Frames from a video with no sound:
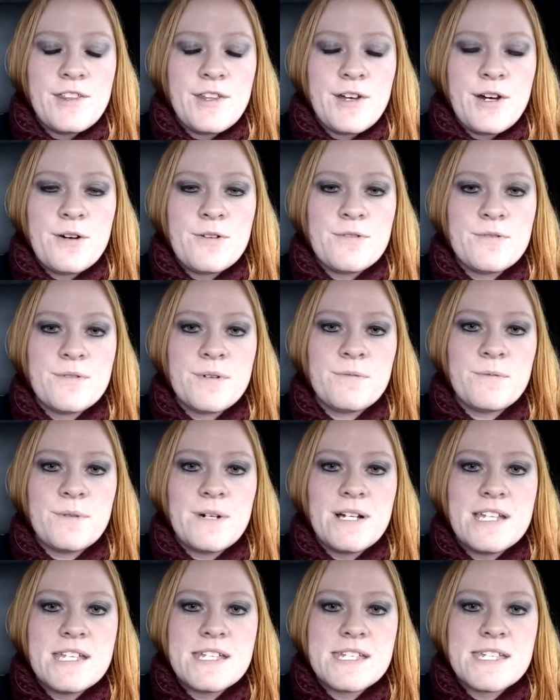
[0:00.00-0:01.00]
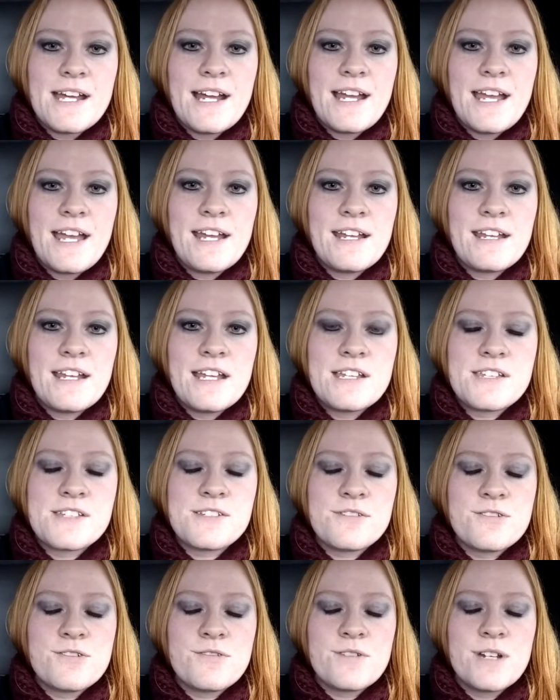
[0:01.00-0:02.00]
though, was I had a
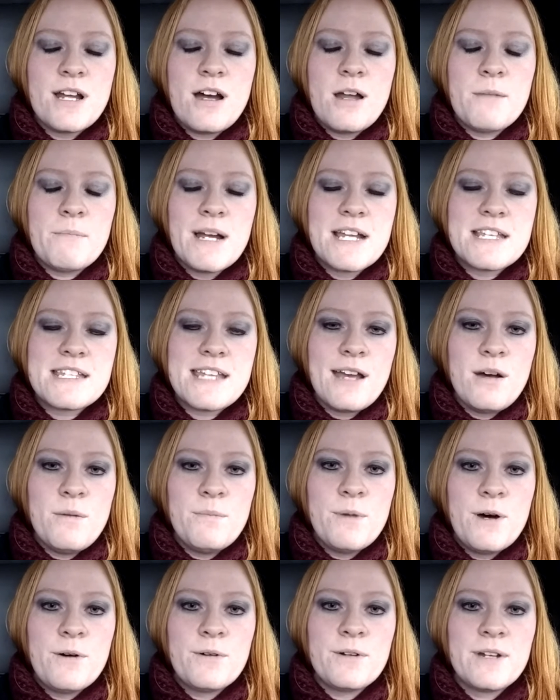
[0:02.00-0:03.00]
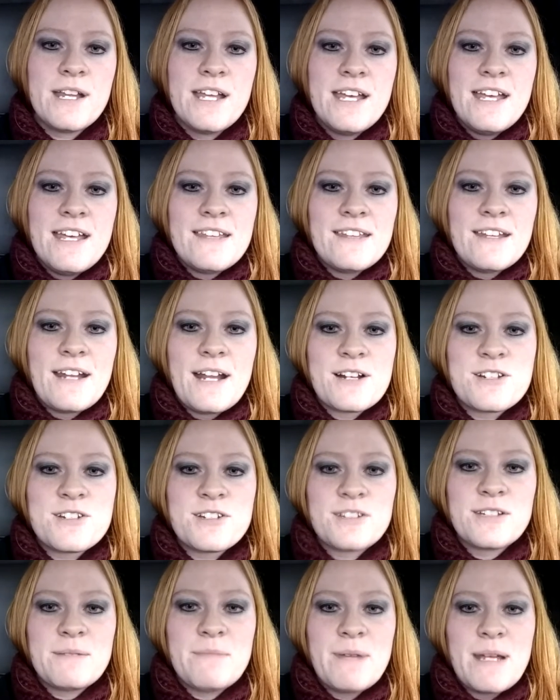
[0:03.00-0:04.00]
surgery on my tailbone that
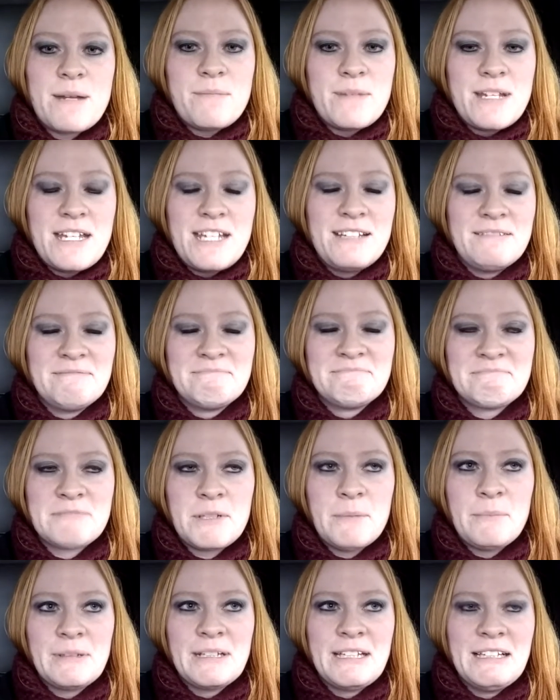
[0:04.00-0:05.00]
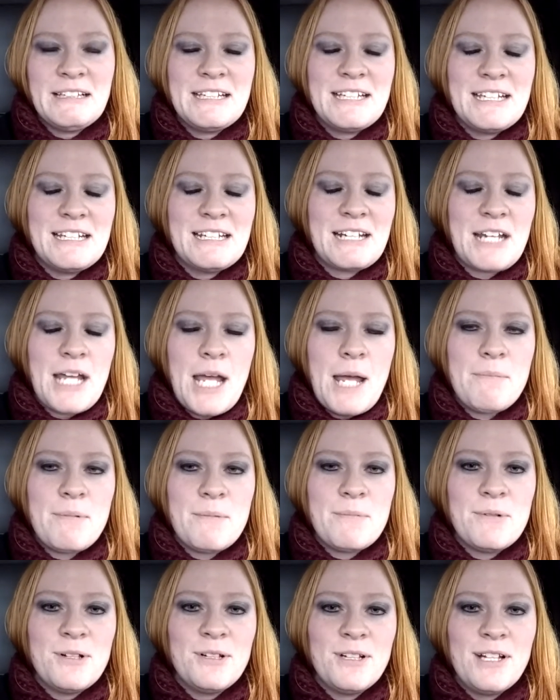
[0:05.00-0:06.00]
actually made me completely
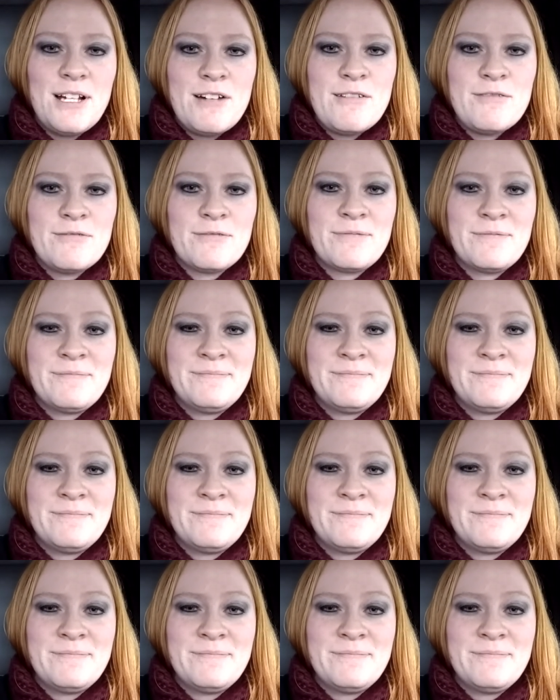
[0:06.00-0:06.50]
incapable of,